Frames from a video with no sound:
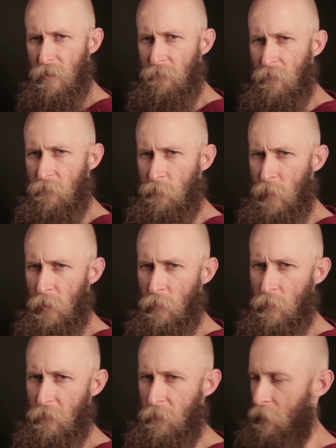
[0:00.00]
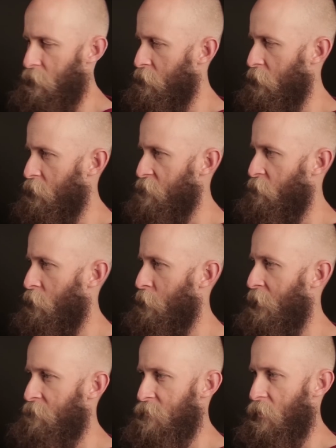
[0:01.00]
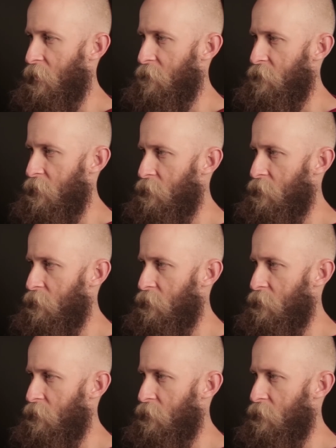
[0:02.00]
If you're familiar with large format photography,